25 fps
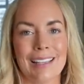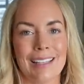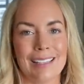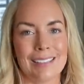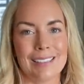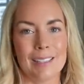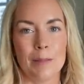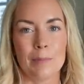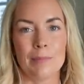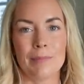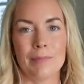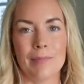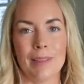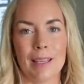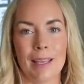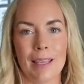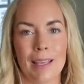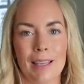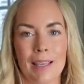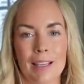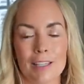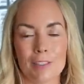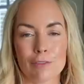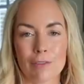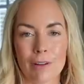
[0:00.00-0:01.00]
that
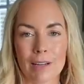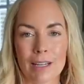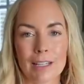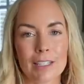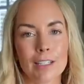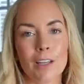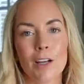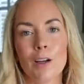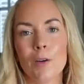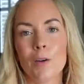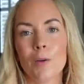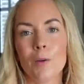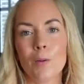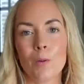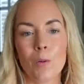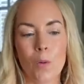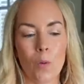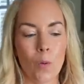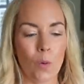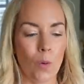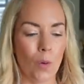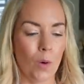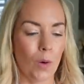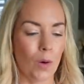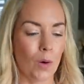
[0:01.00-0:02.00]
something is running low
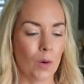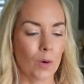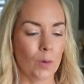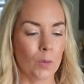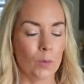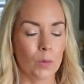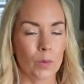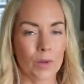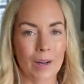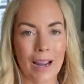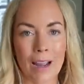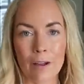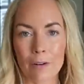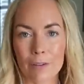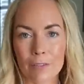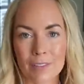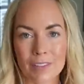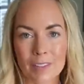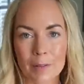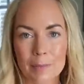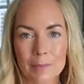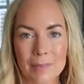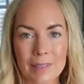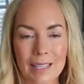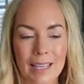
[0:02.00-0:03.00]
or we're out of
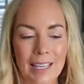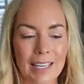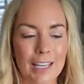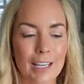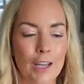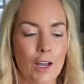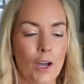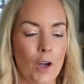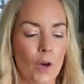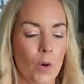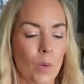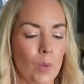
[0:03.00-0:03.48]
something,